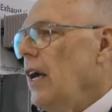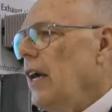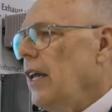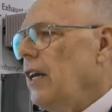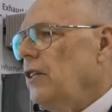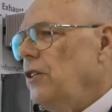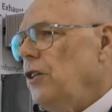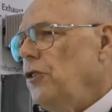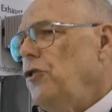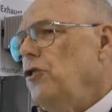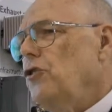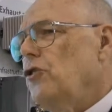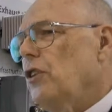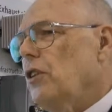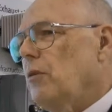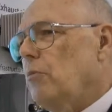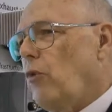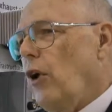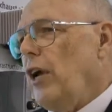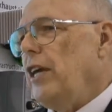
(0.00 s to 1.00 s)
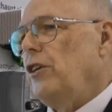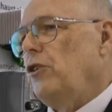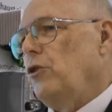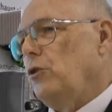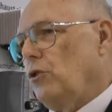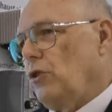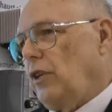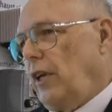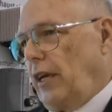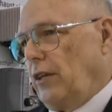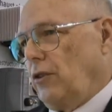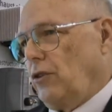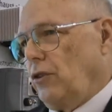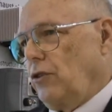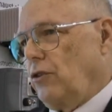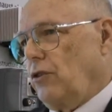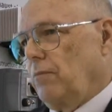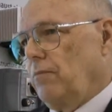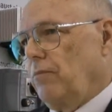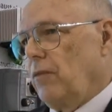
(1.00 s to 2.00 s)
In addition to the break use
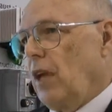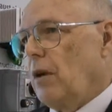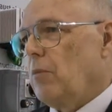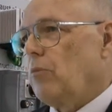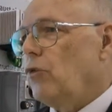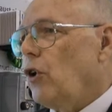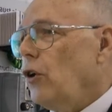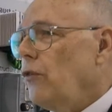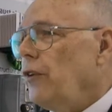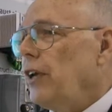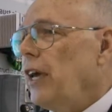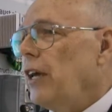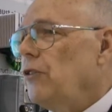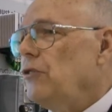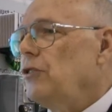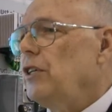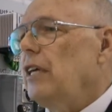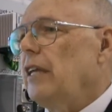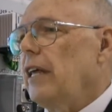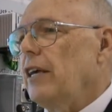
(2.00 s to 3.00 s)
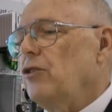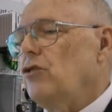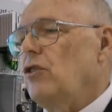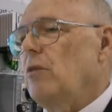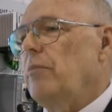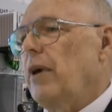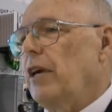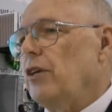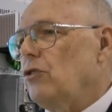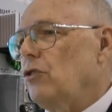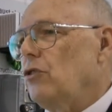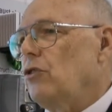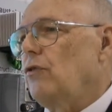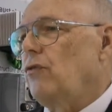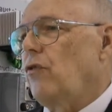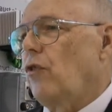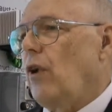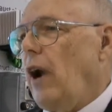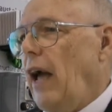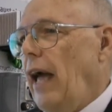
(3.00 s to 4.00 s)
cases, ProfiEnergy lays the basis for